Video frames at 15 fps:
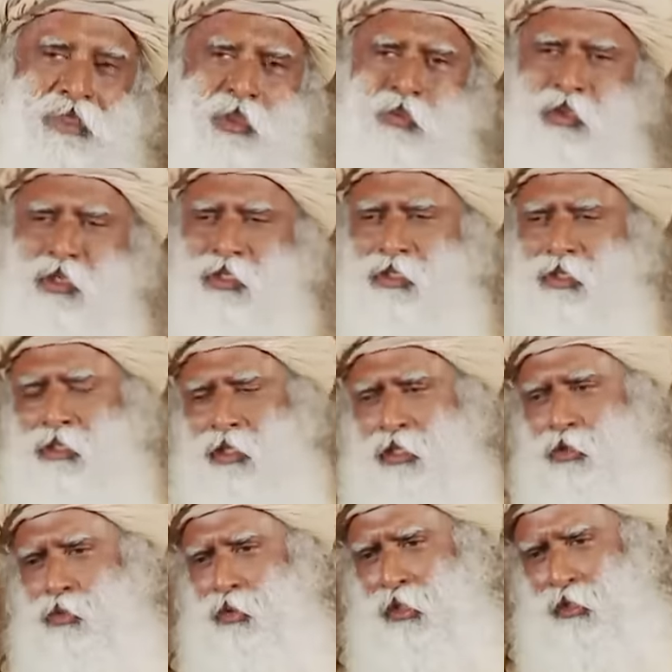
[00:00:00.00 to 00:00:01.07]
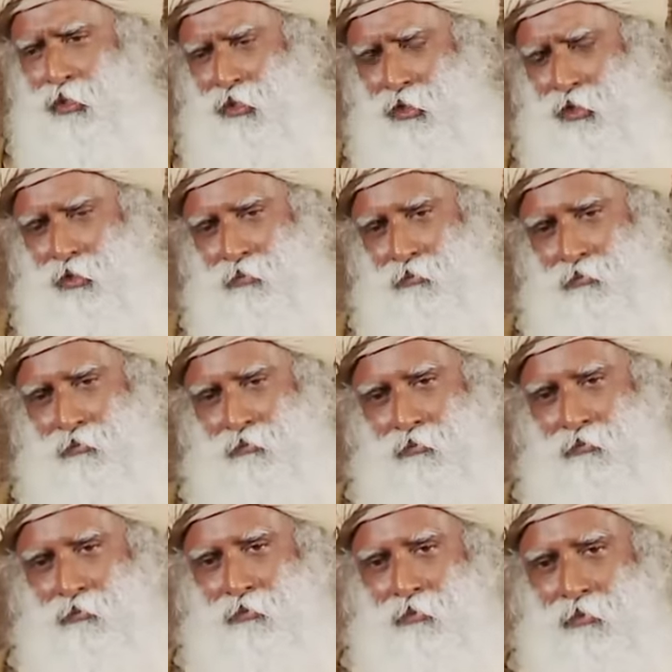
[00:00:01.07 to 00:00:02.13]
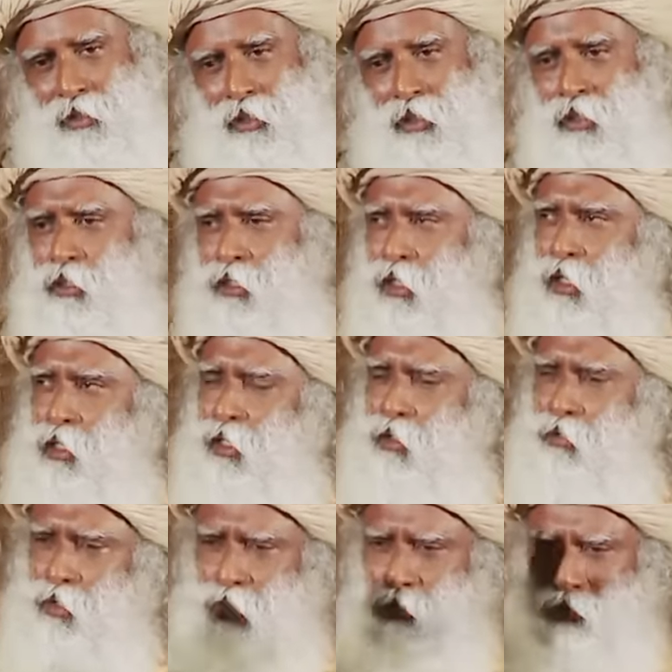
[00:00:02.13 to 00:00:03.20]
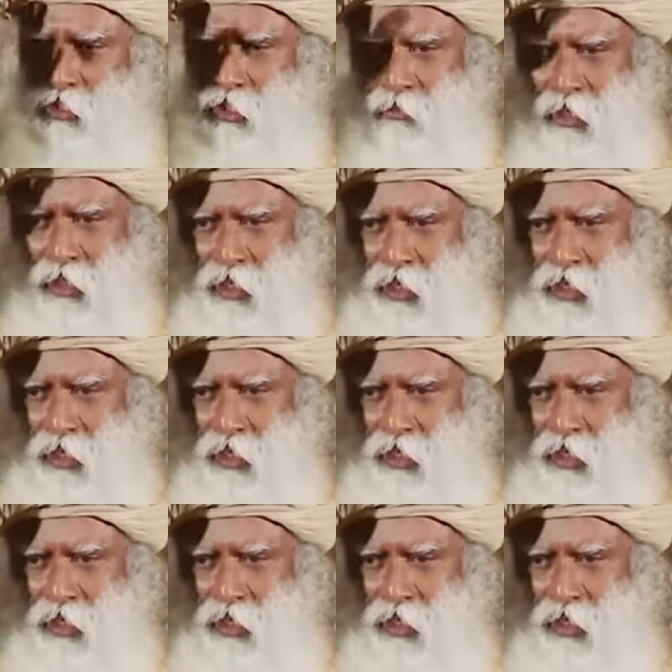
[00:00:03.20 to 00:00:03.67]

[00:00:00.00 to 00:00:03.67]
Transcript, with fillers: What is it that you can see? Right now, can you see my